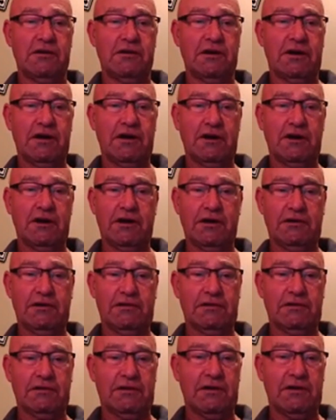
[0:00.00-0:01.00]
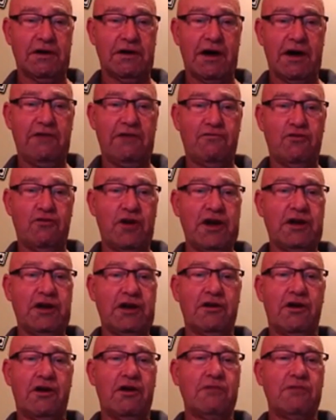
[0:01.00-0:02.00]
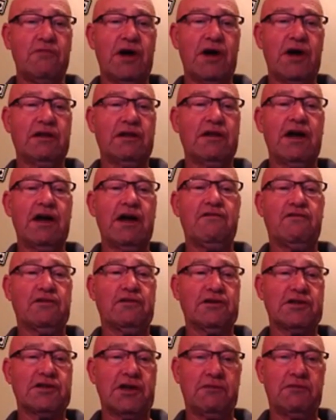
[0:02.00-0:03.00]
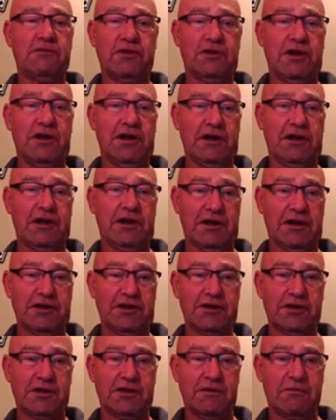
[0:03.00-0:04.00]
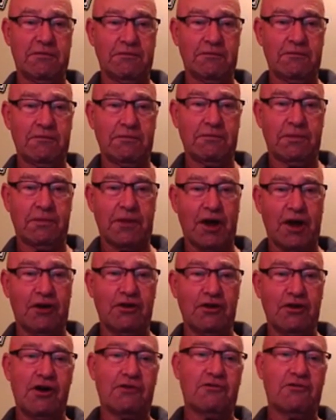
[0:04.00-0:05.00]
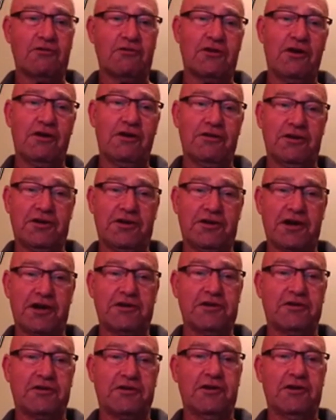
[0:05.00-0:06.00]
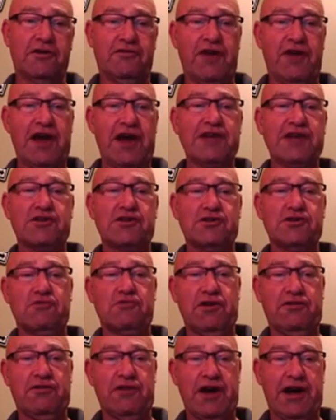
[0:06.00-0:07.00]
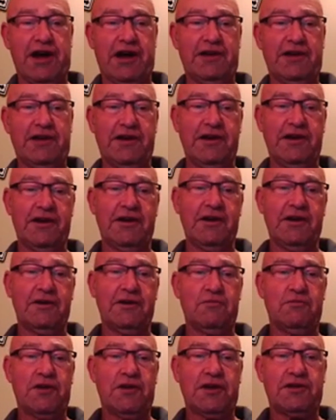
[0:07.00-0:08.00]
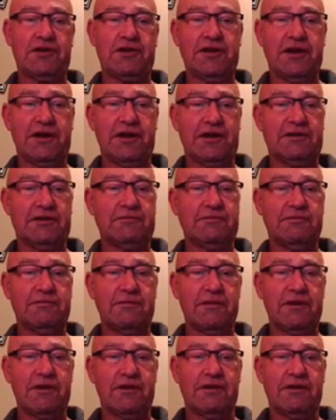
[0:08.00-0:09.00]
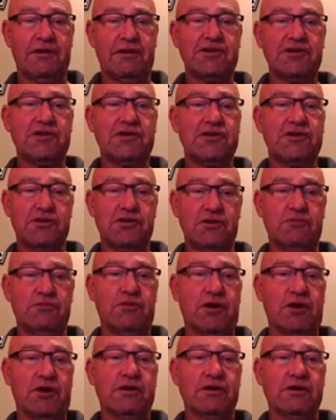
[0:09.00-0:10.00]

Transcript: Uh, I've waited all my life for something like this along with all the technical advances we've had. But uh, this is super.